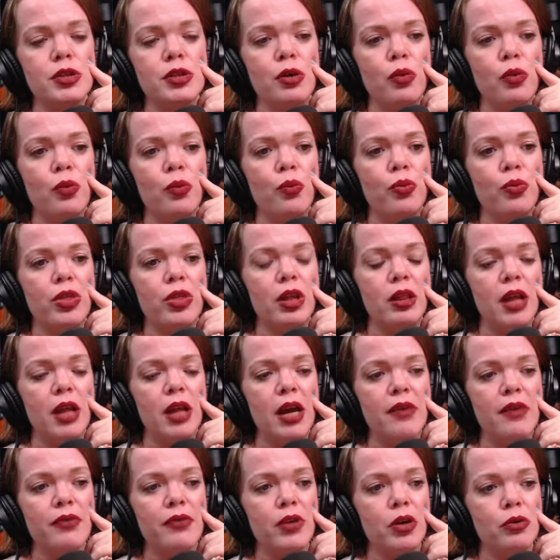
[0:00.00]
the
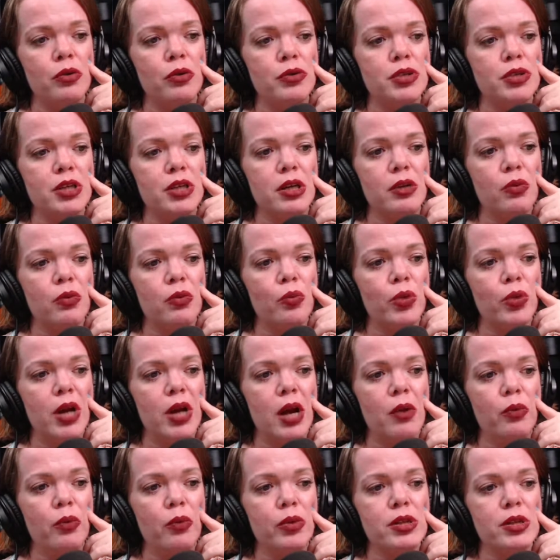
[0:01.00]
life coaching, when
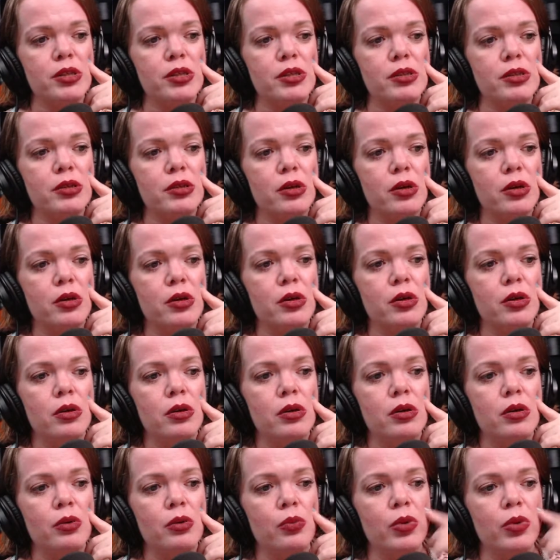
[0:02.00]

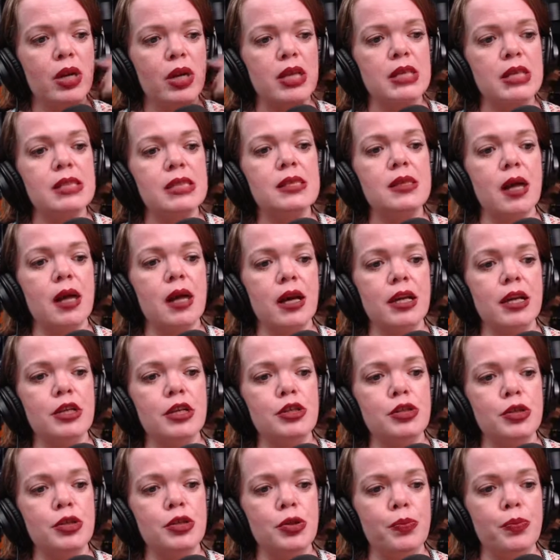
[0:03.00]
I decided
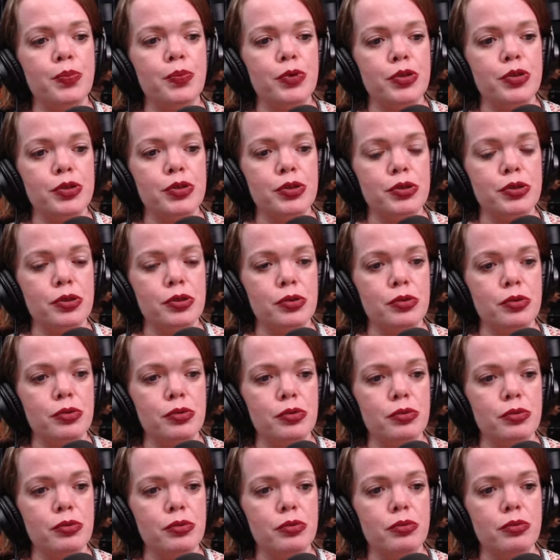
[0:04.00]
to
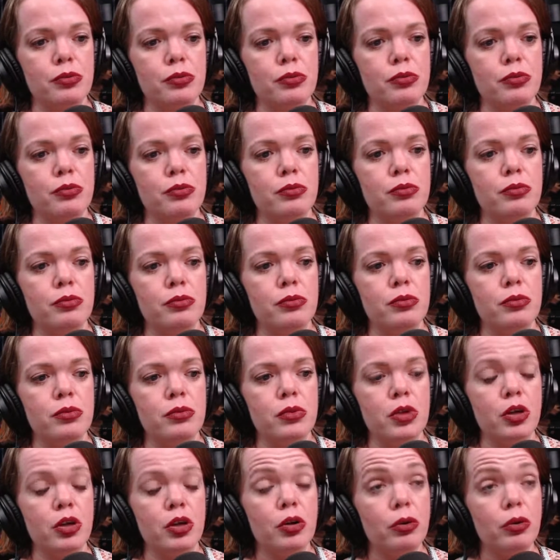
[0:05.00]
pursue
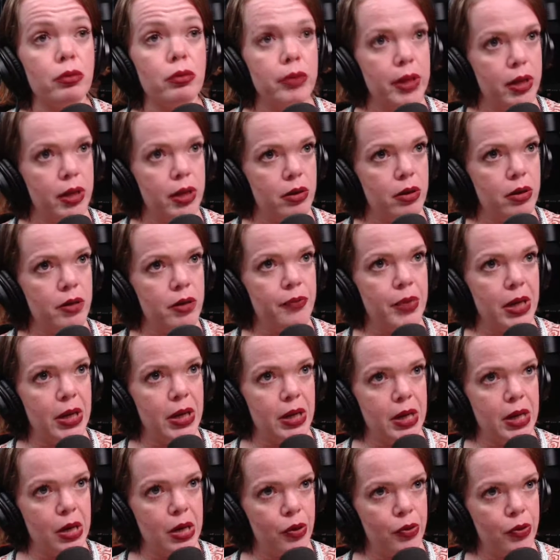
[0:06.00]
the career of being a
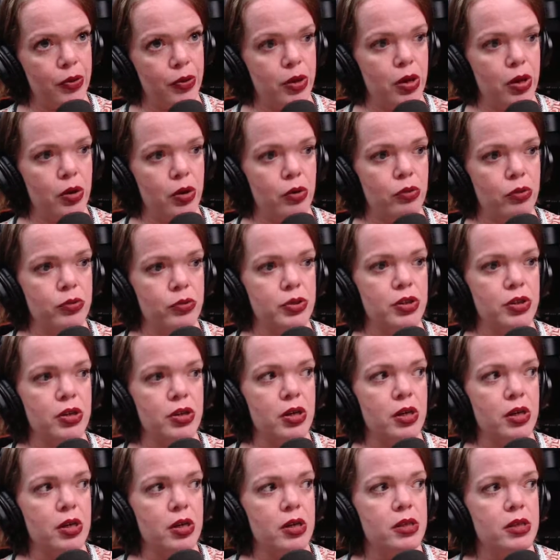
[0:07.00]
health coach,
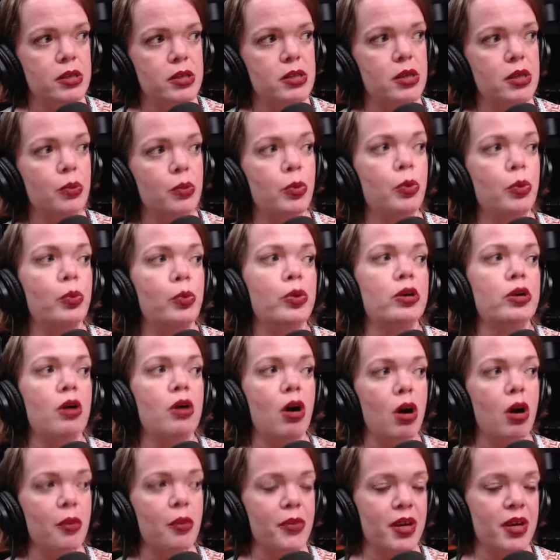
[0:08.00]
someone would
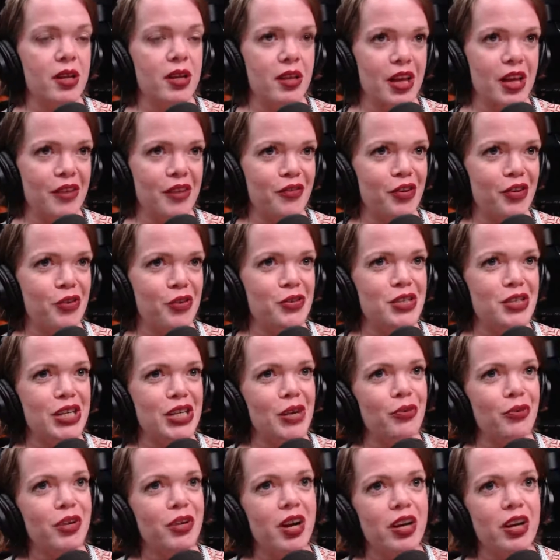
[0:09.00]
call me a life coach, and I
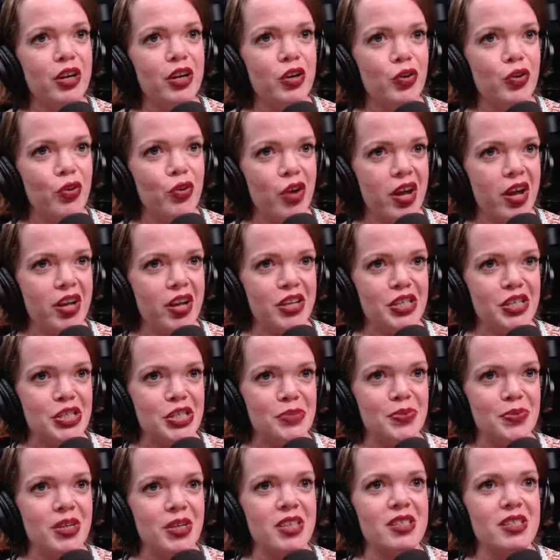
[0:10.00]
would kind of cringe
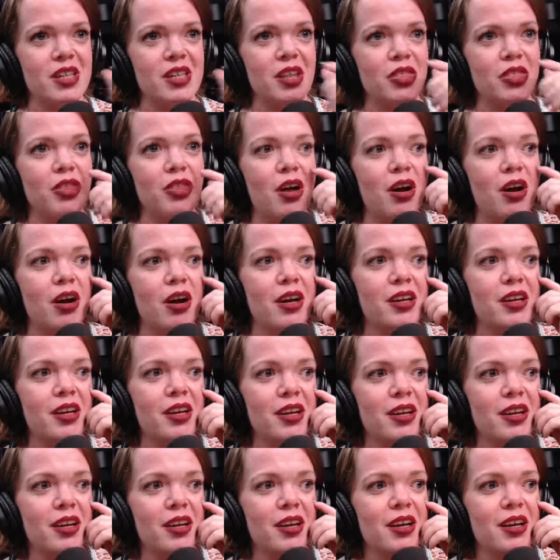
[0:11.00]
because I thought
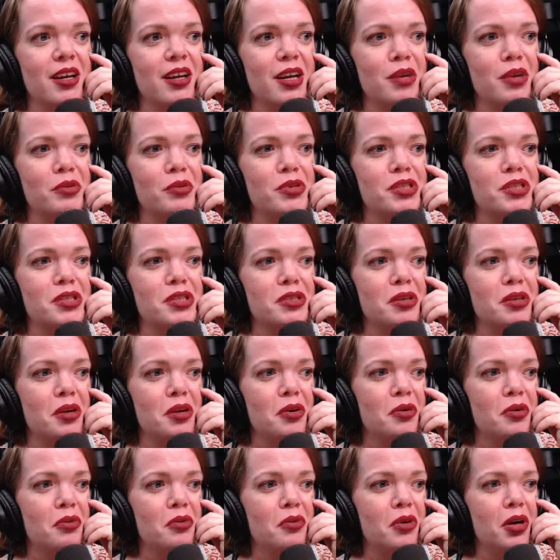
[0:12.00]
it was
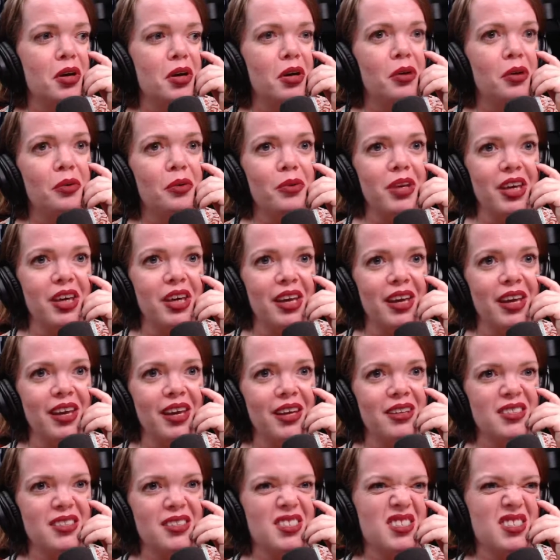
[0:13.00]
so hokey
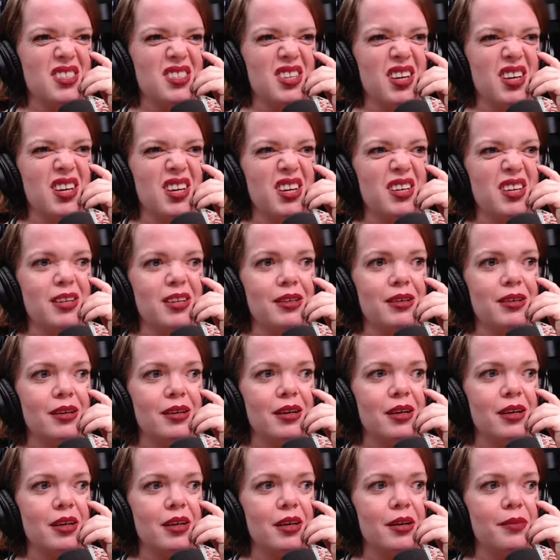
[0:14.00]
and just like
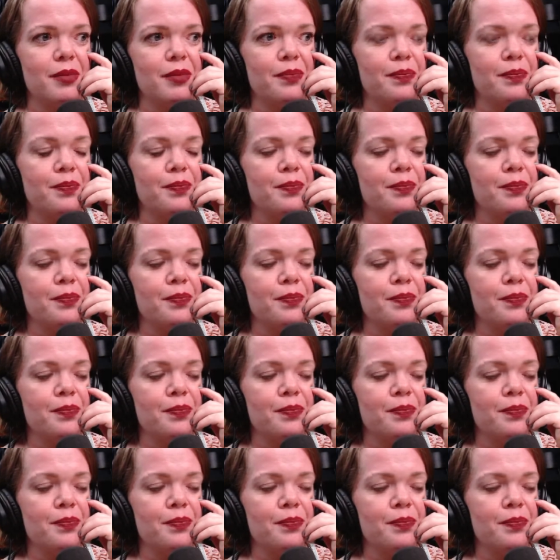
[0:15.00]
kind